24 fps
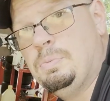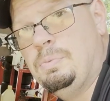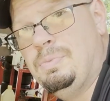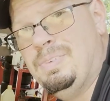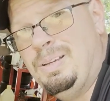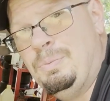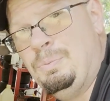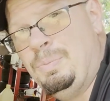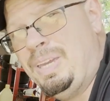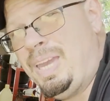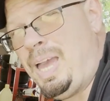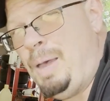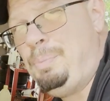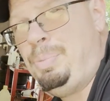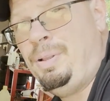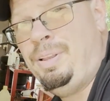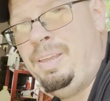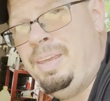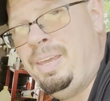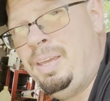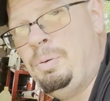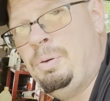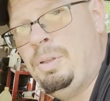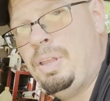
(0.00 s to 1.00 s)
we kept
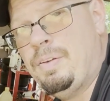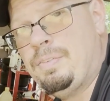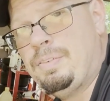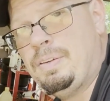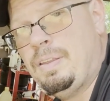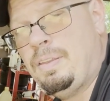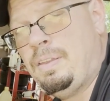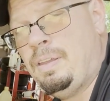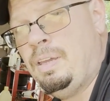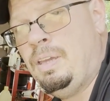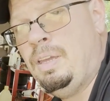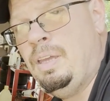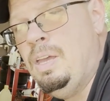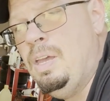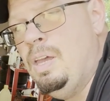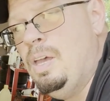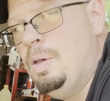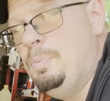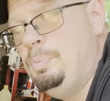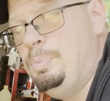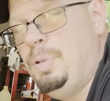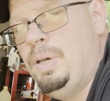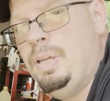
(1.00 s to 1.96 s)
playing with everything, but